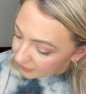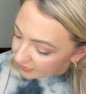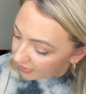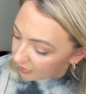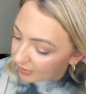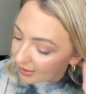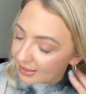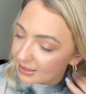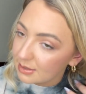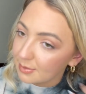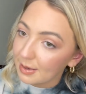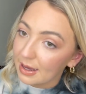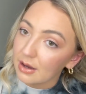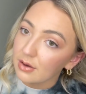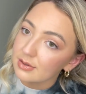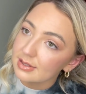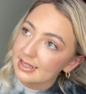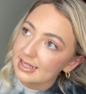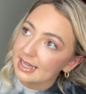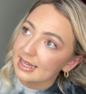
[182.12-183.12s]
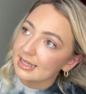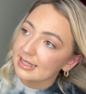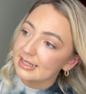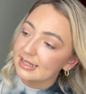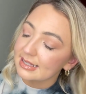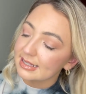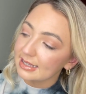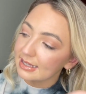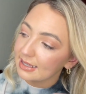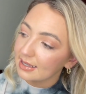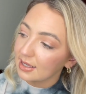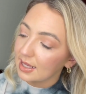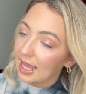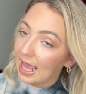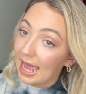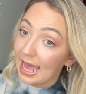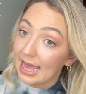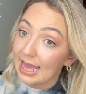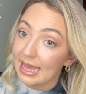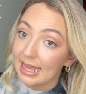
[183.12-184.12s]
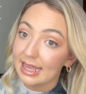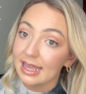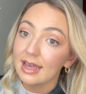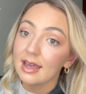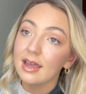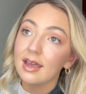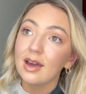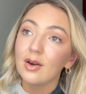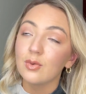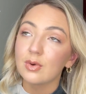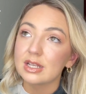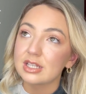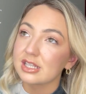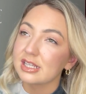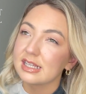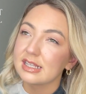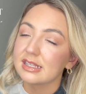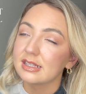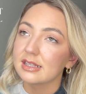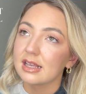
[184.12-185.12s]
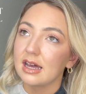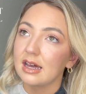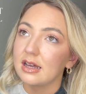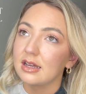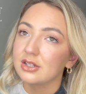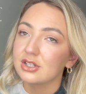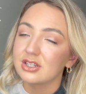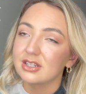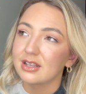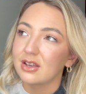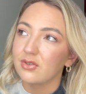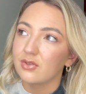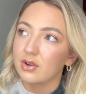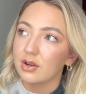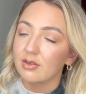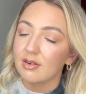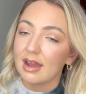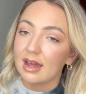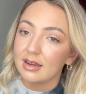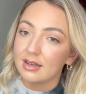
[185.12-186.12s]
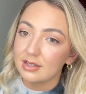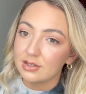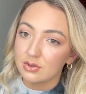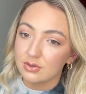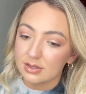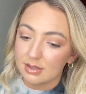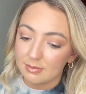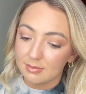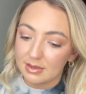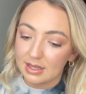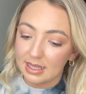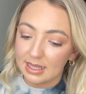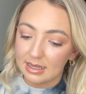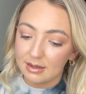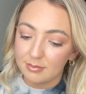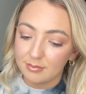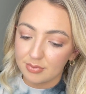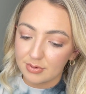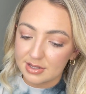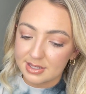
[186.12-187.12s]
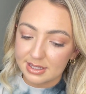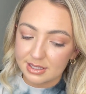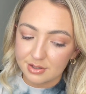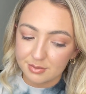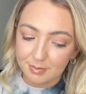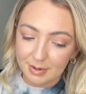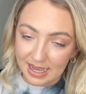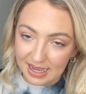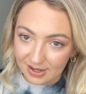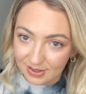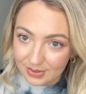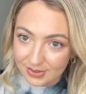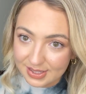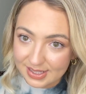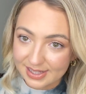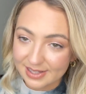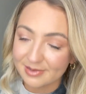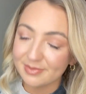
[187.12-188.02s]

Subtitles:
that's about 6k, which is just over £1,000 or something in British pounds.